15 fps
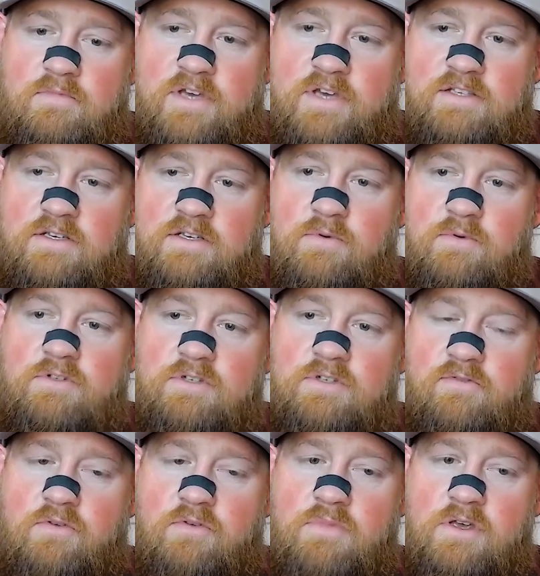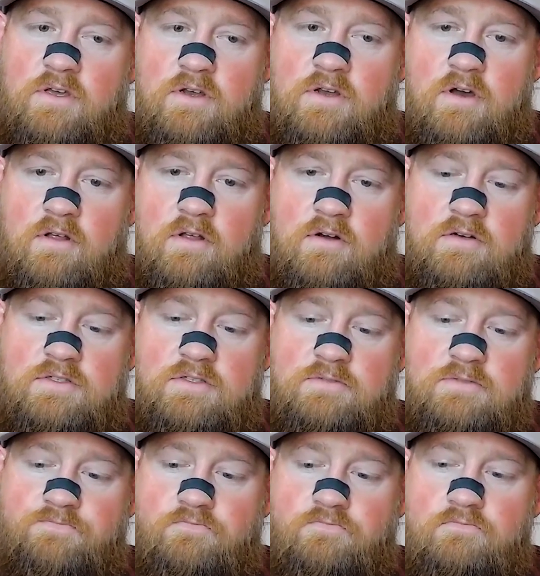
Casey rolls over a million dollars